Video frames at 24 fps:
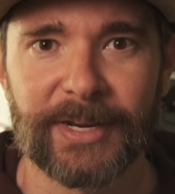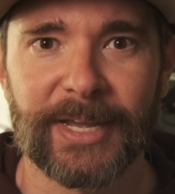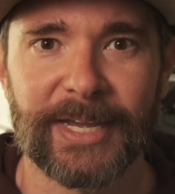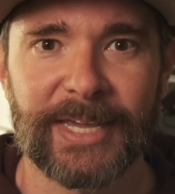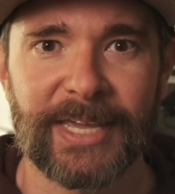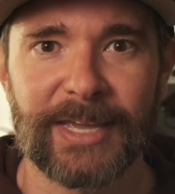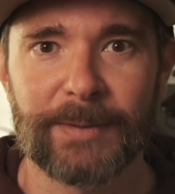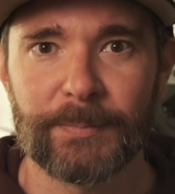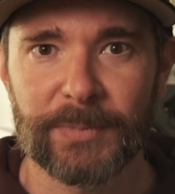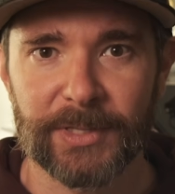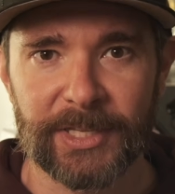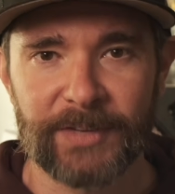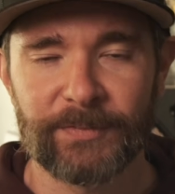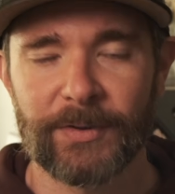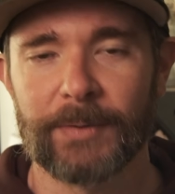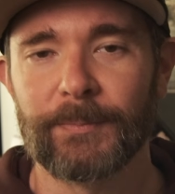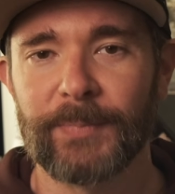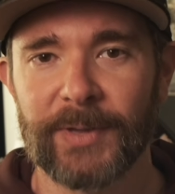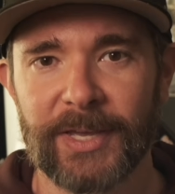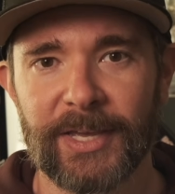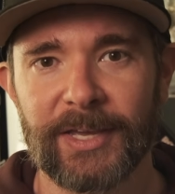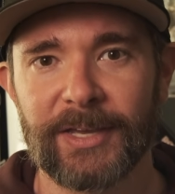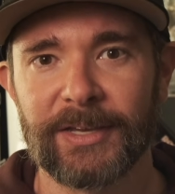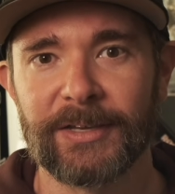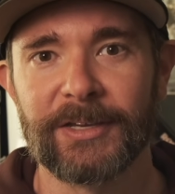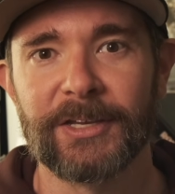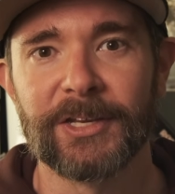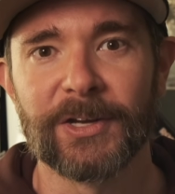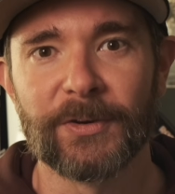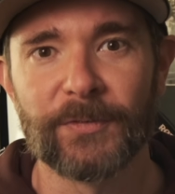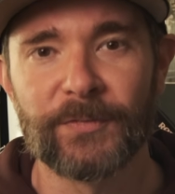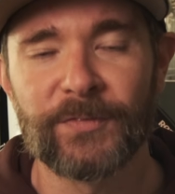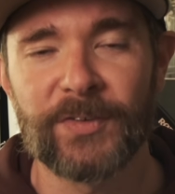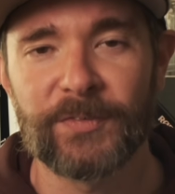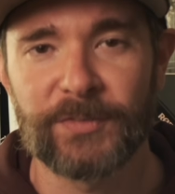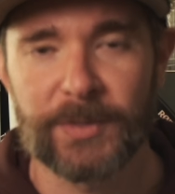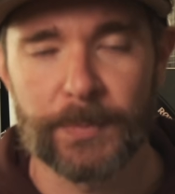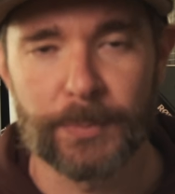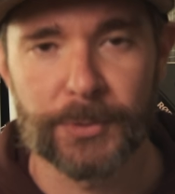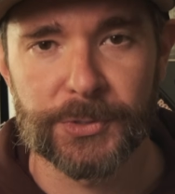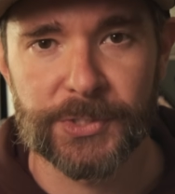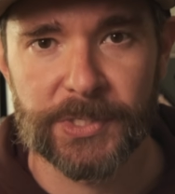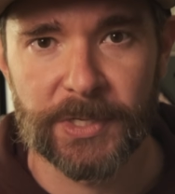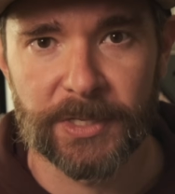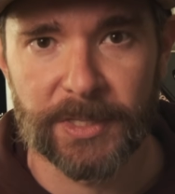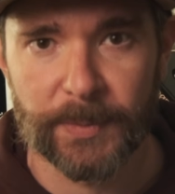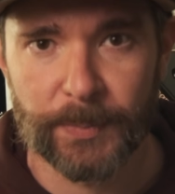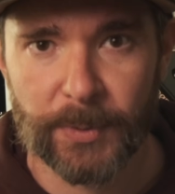I can't believe I'm paying,
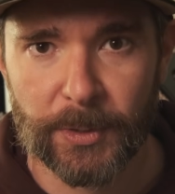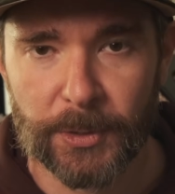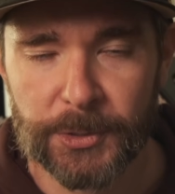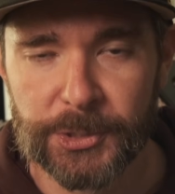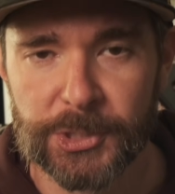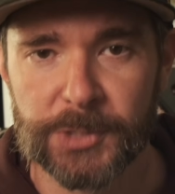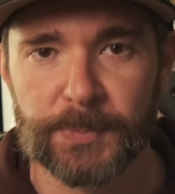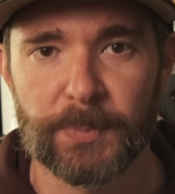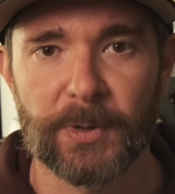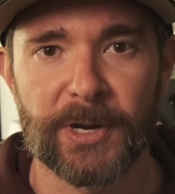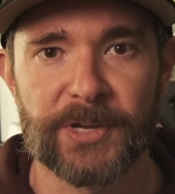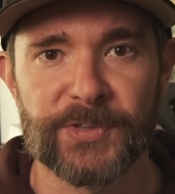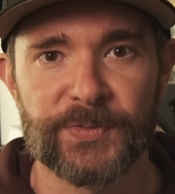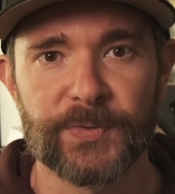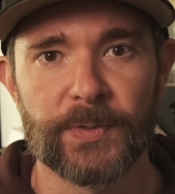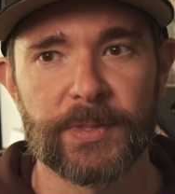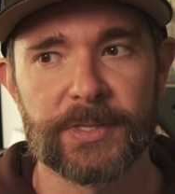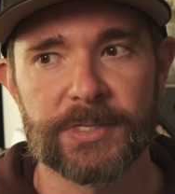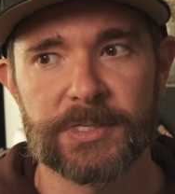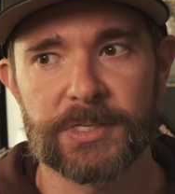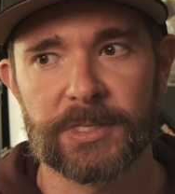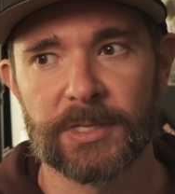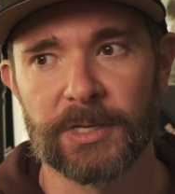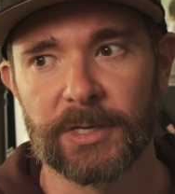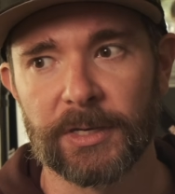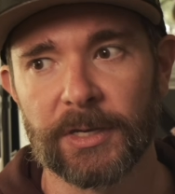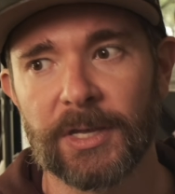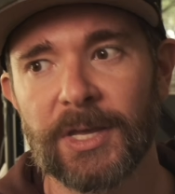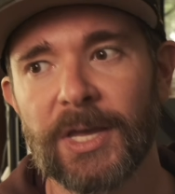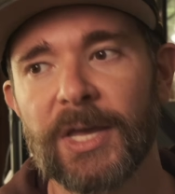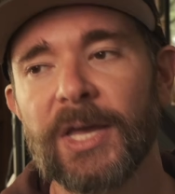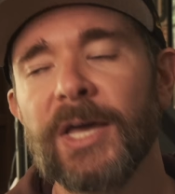50% of the purchase price for this thing.